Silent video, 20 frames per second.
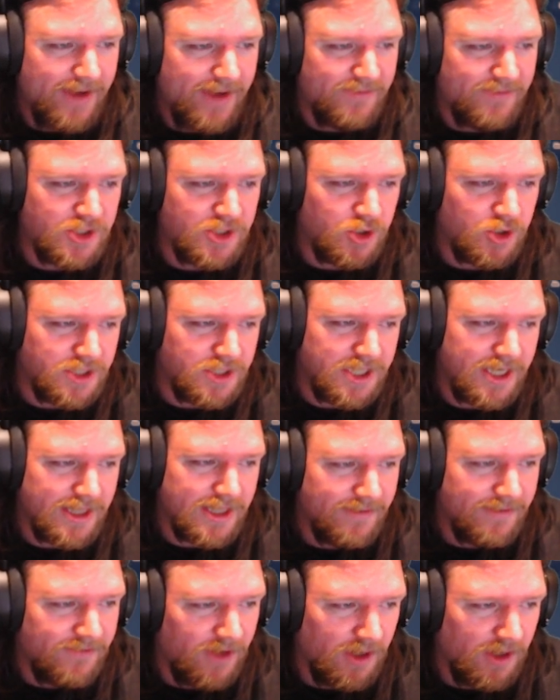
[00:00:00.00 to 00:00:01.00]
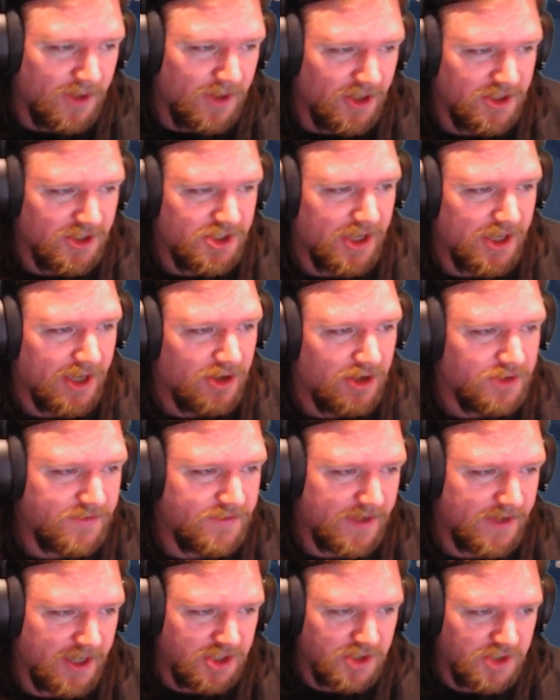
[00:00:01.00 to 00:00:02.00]
be sure to hit that follow button to get
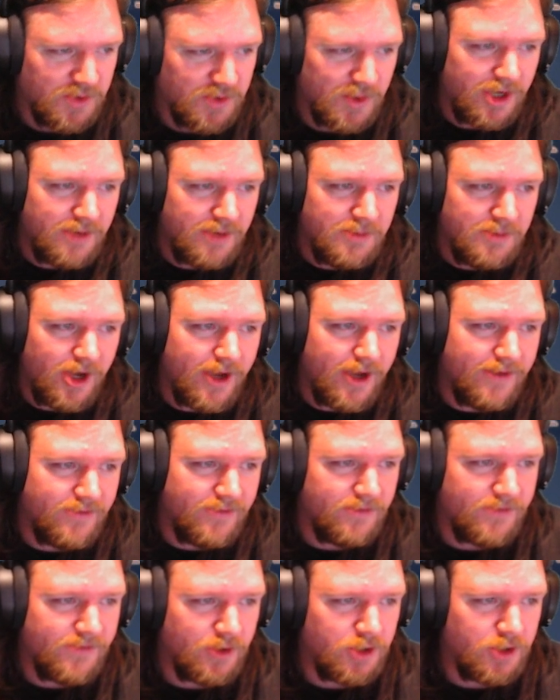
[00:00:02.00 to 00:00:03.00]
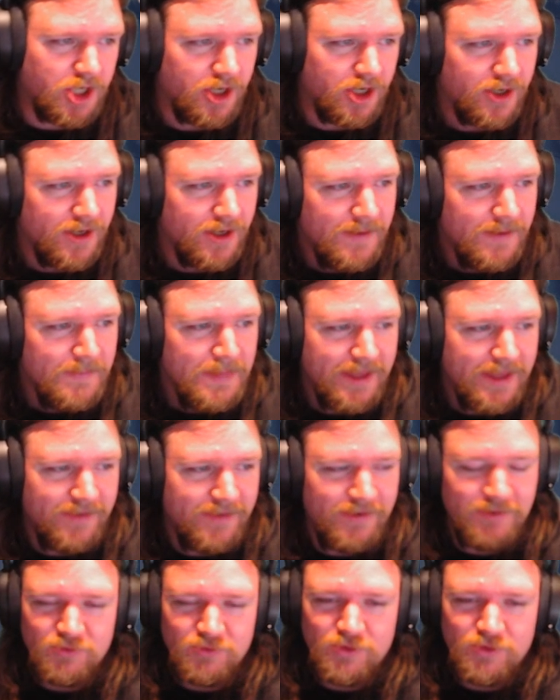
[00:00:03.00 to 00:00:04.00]
notifications when I'm live in the future.
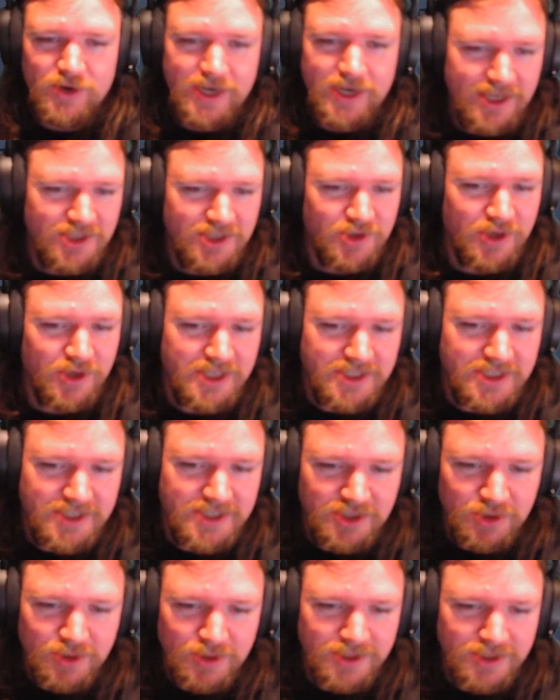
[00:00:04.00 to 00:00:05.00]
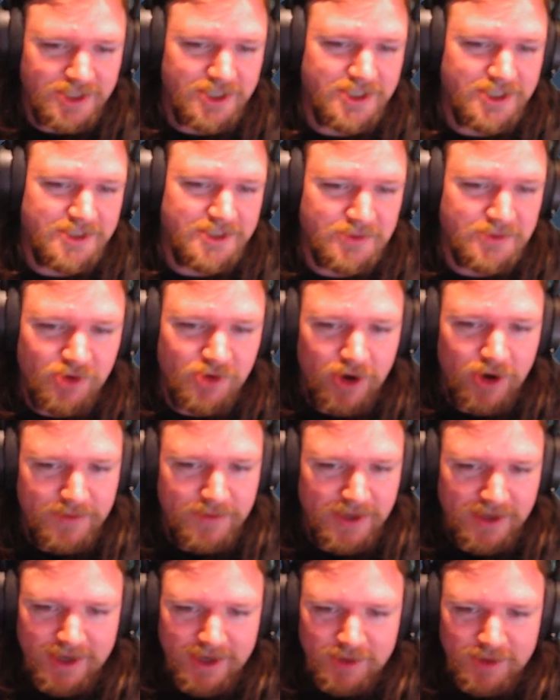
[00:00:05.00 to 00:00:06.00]
If you've really enjoyed this, then do consider
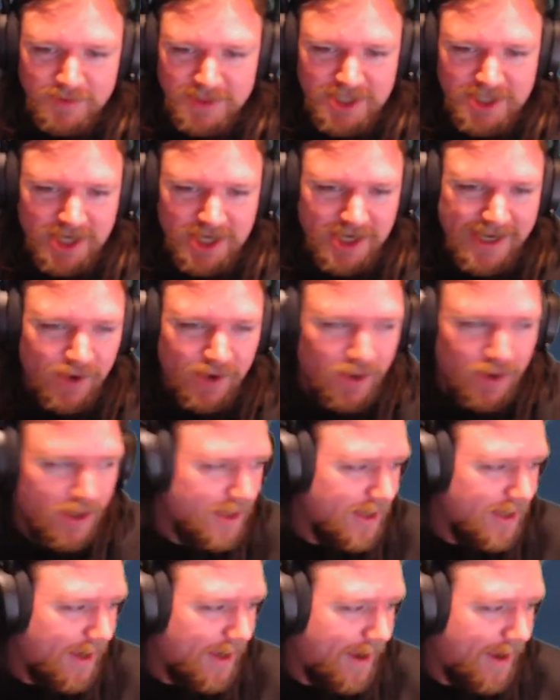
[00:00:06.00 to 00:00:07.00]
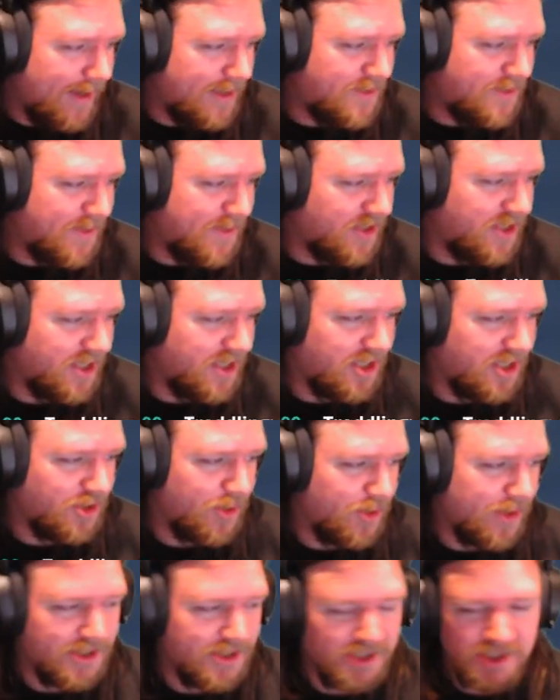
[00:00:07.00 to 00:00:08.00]
subscribing. It helps the channel out and lets me continue
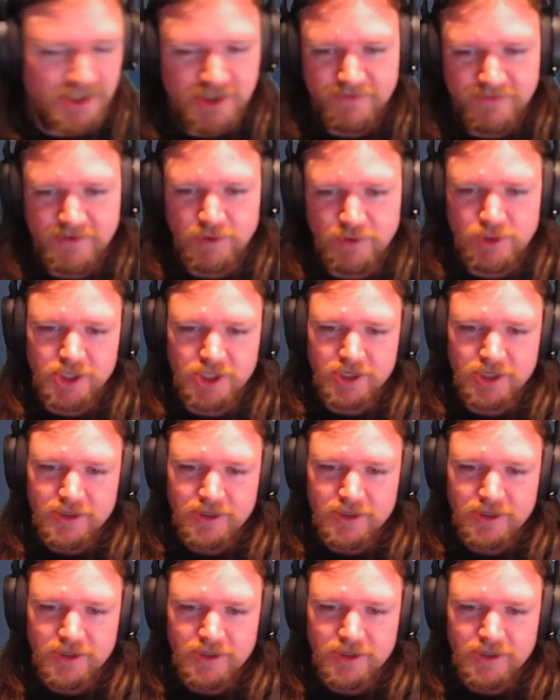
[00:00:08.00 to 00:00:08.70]
doing this into the future.